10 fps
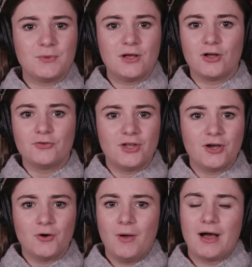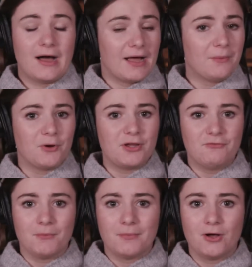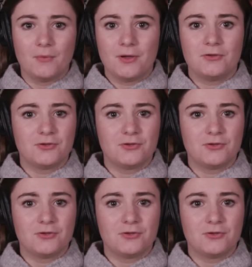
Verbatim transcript: we all know, I'm working from home,